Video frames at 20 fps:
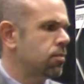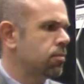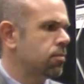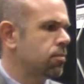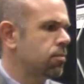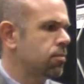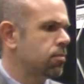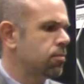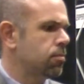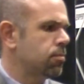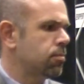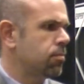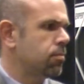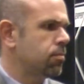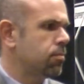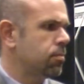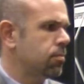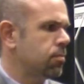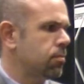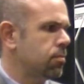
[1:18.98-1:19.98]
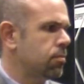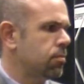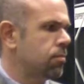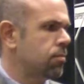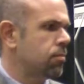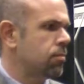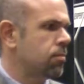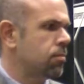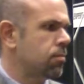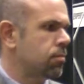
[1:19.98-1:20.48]

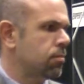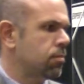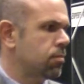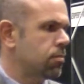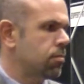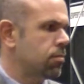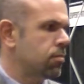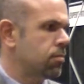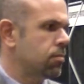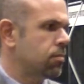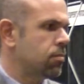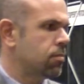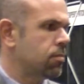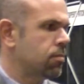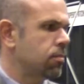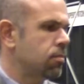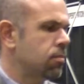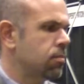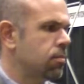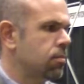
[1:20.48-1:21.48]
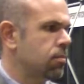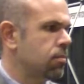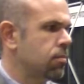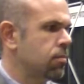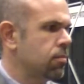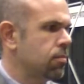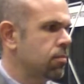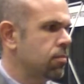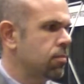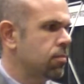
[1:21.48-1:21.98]

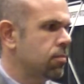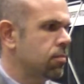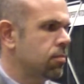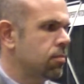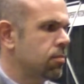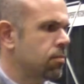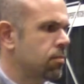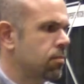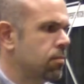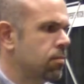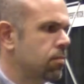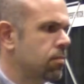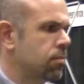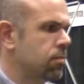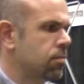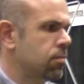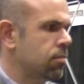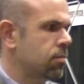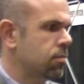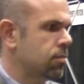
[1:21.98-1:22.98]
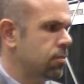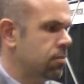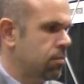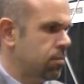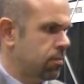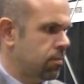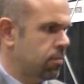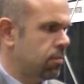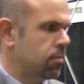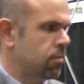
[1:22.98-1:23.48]

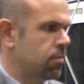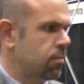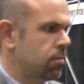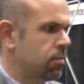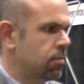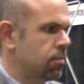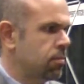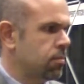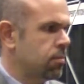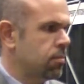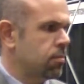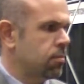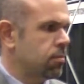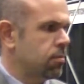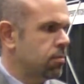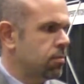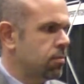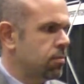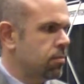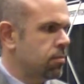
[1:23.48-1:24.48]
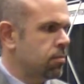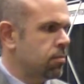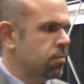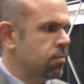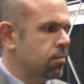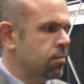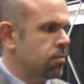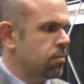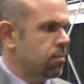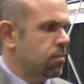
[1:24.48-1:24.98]

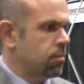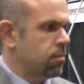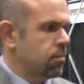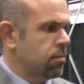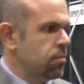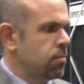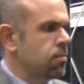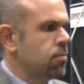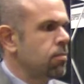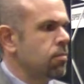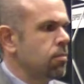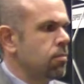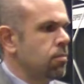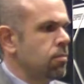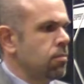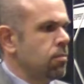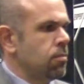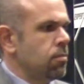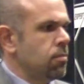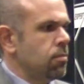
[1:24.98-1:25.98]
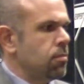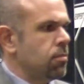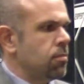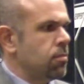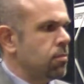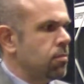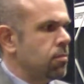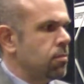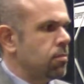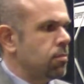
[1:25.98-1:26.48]

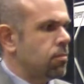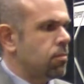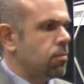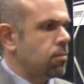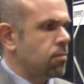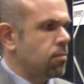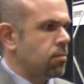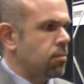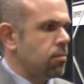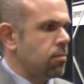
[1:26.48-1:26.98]
(silent)